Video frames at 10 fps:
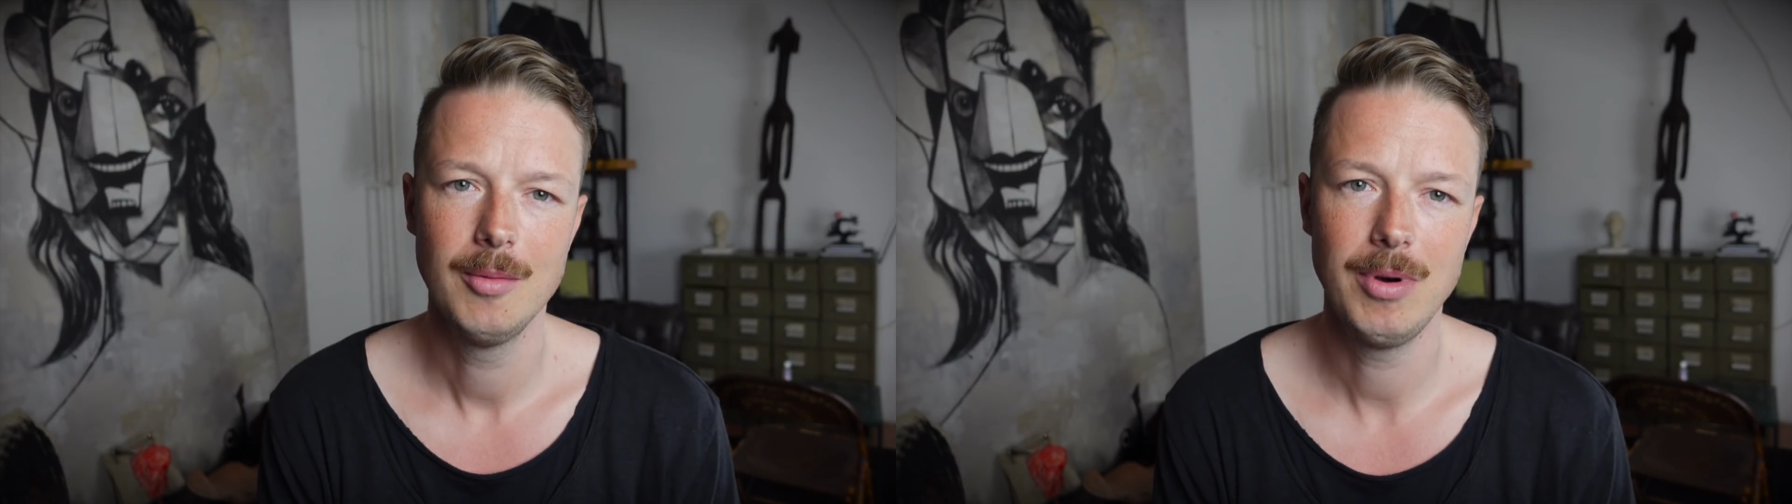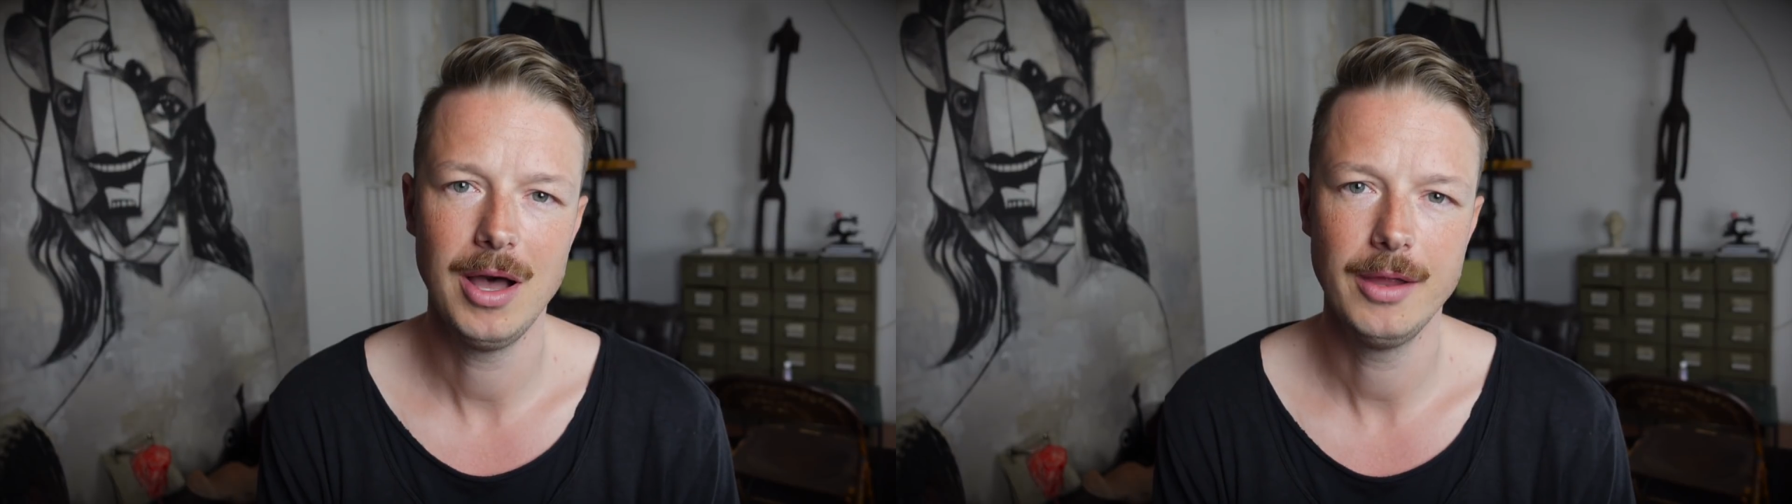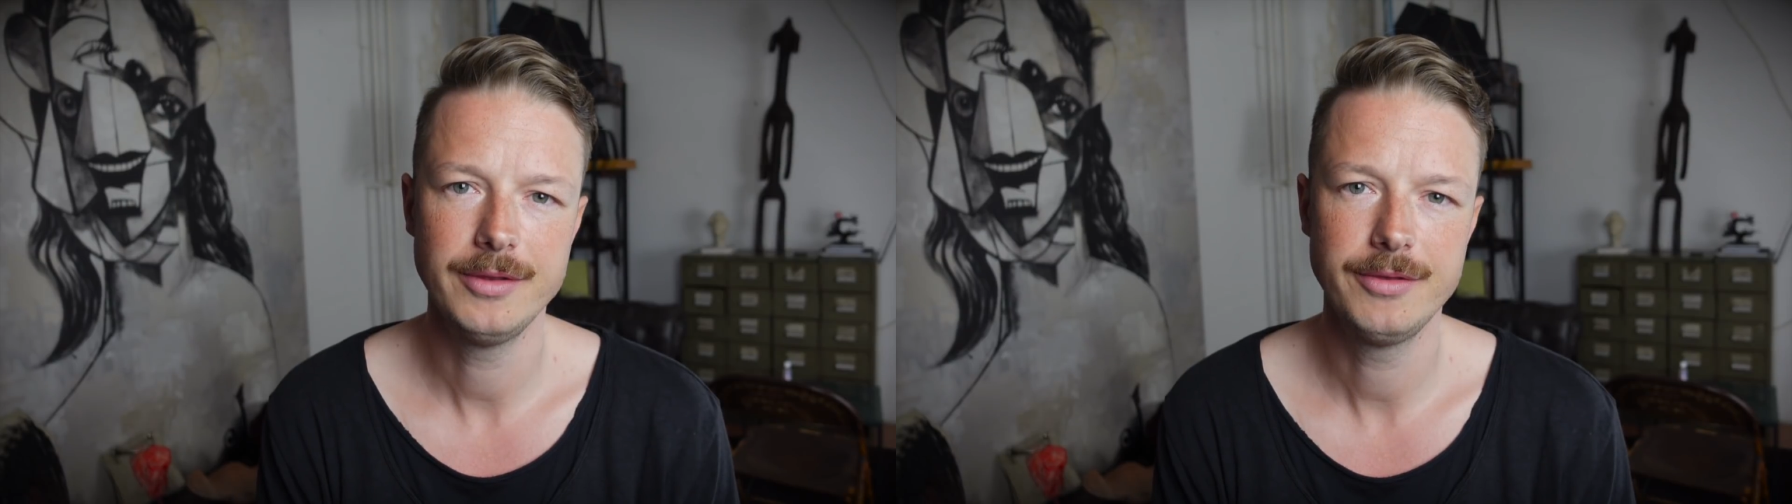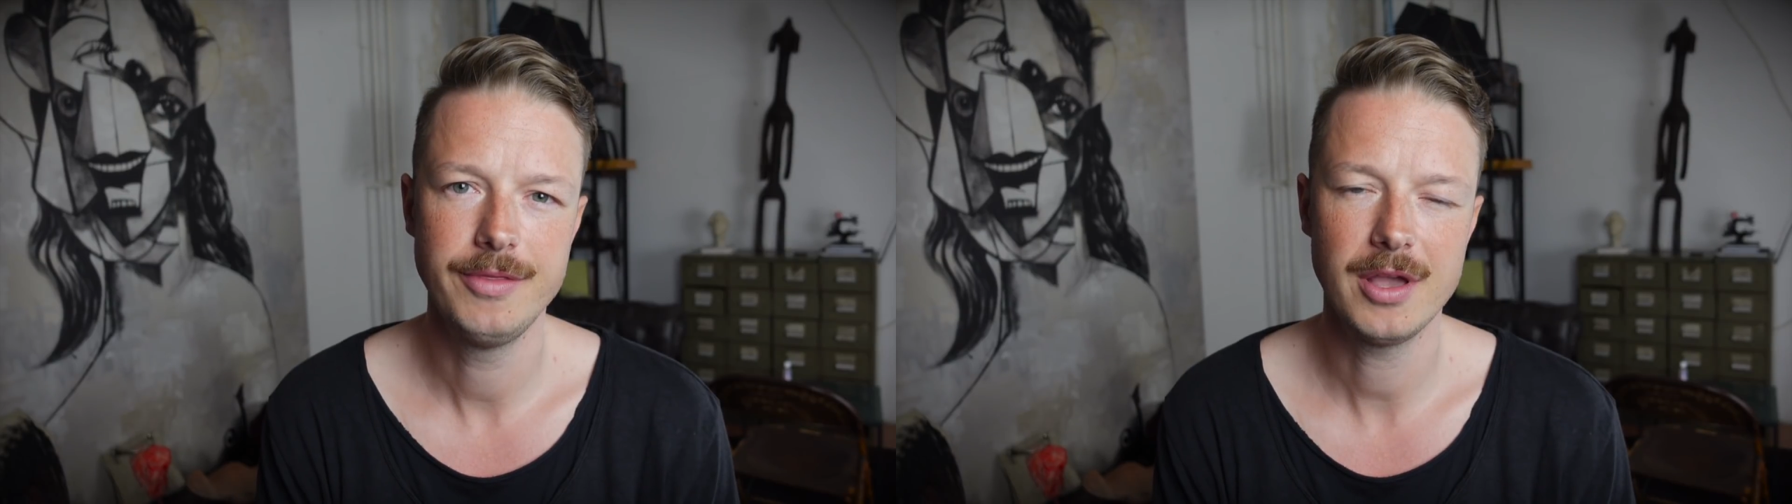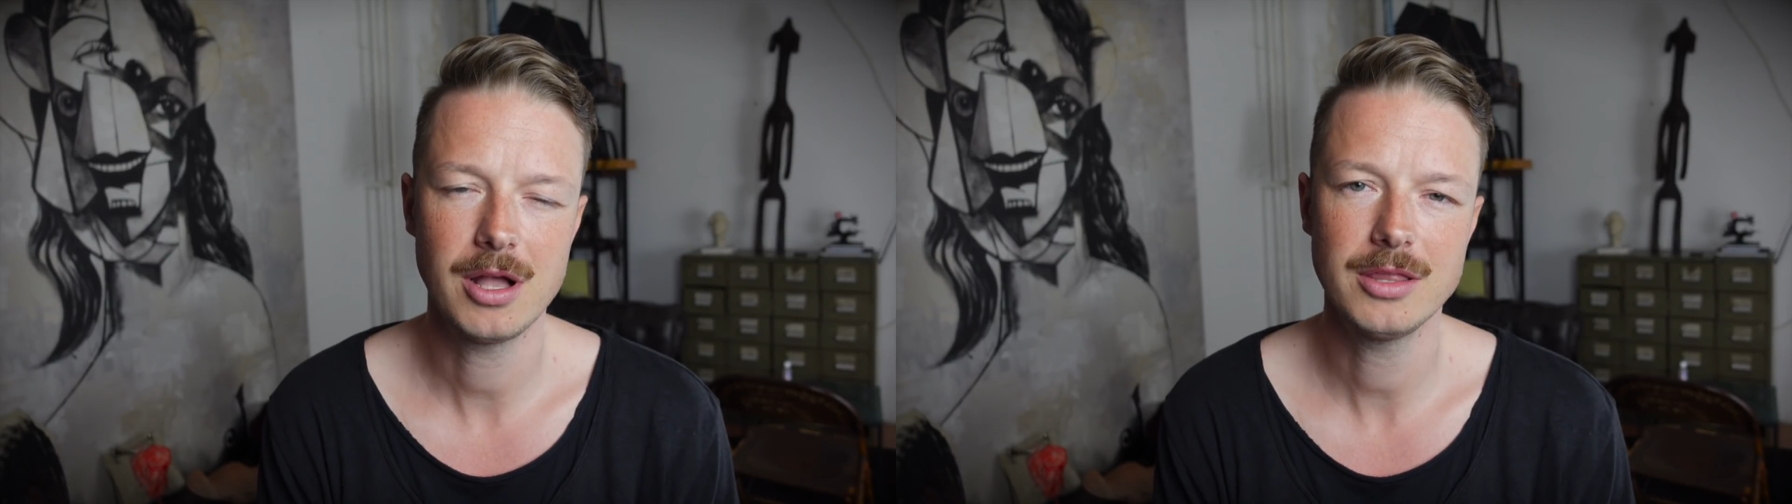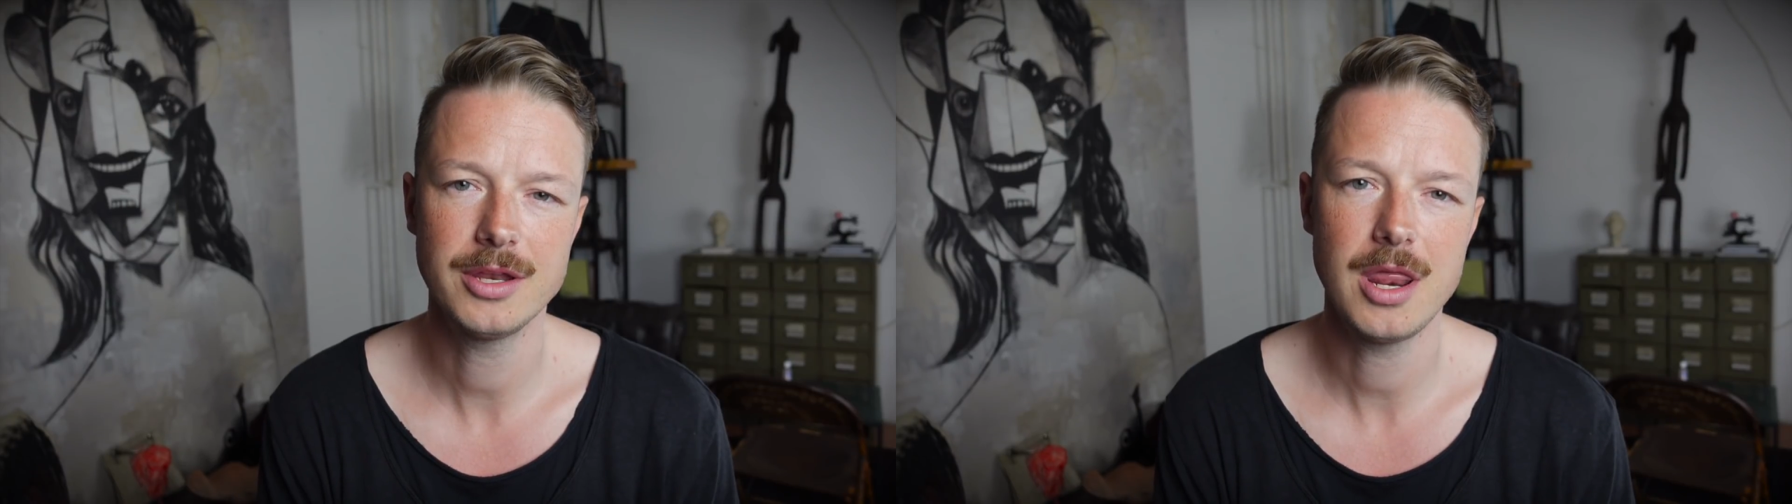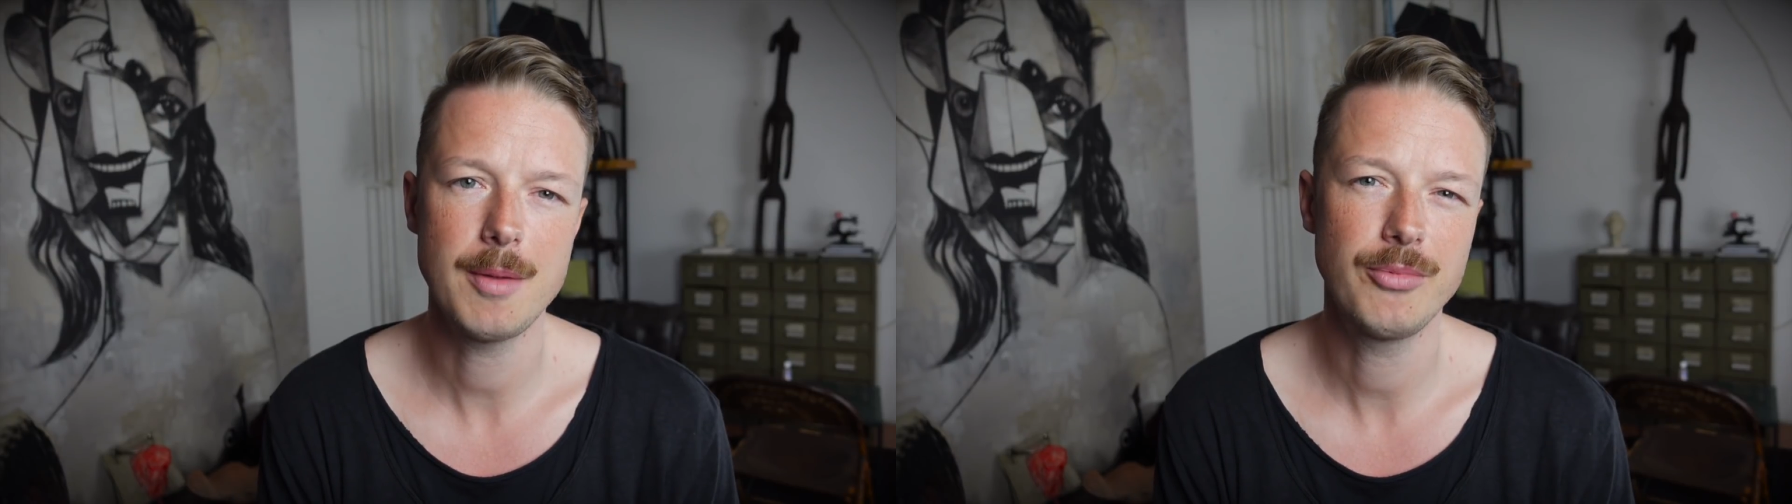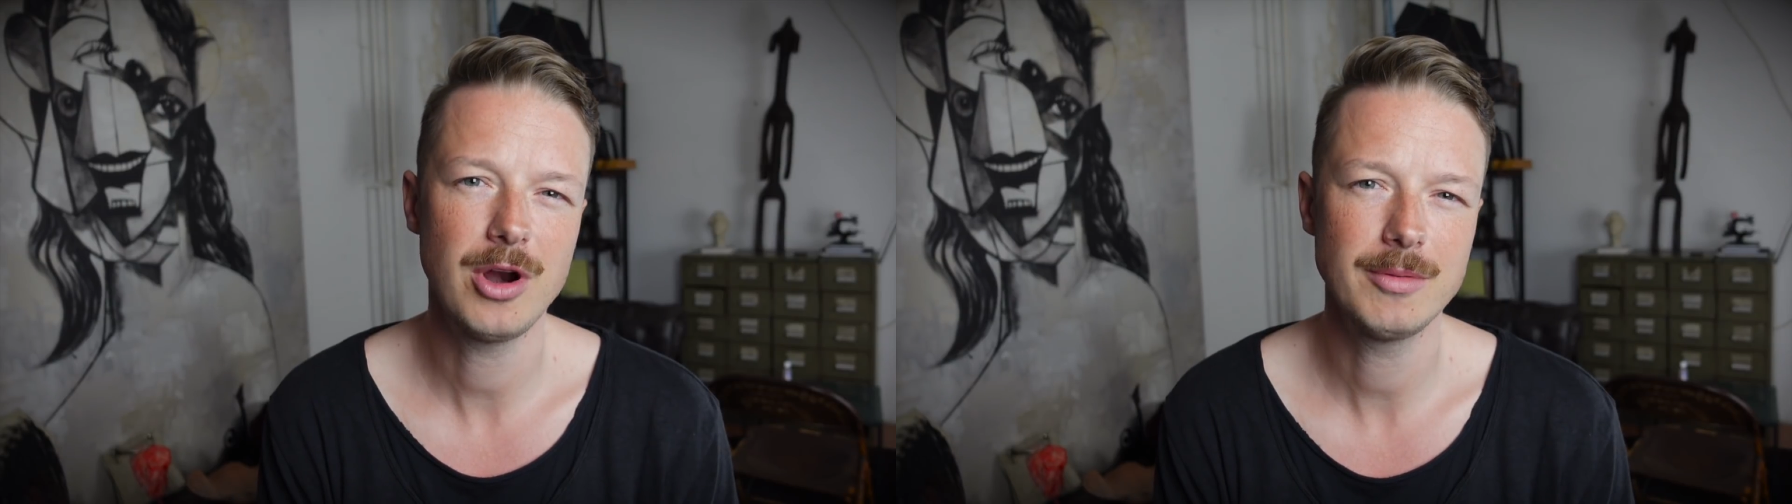But the color that I
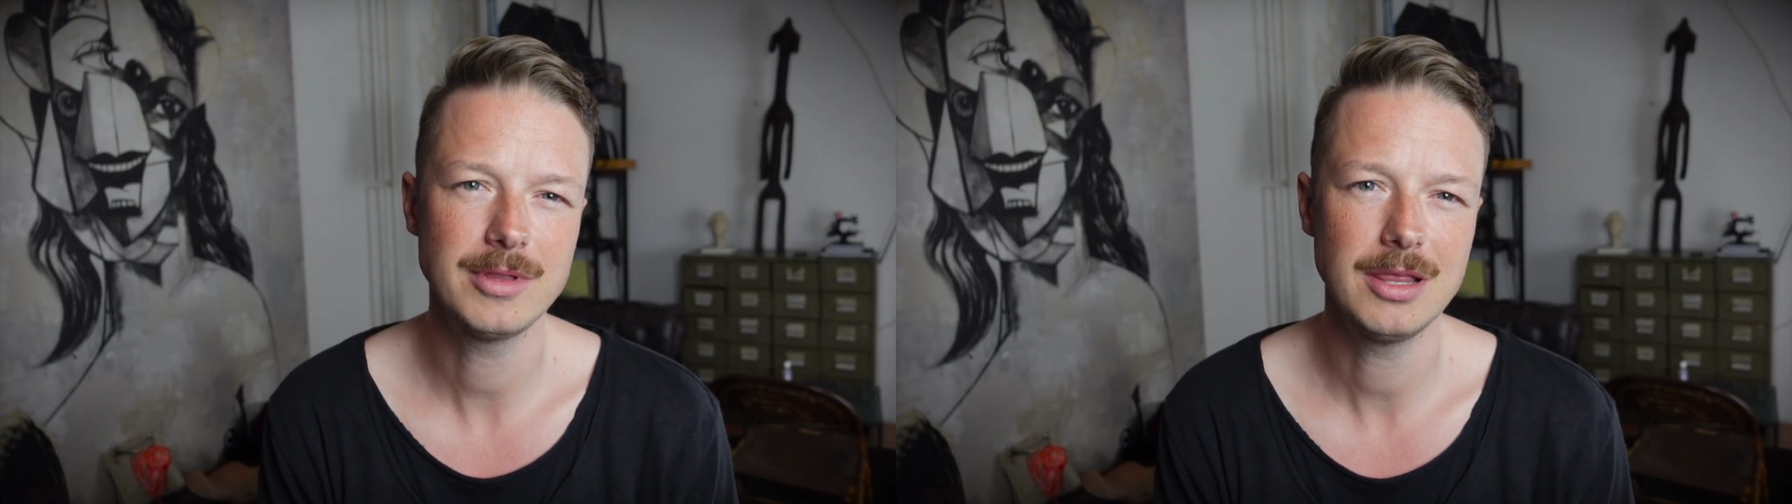probably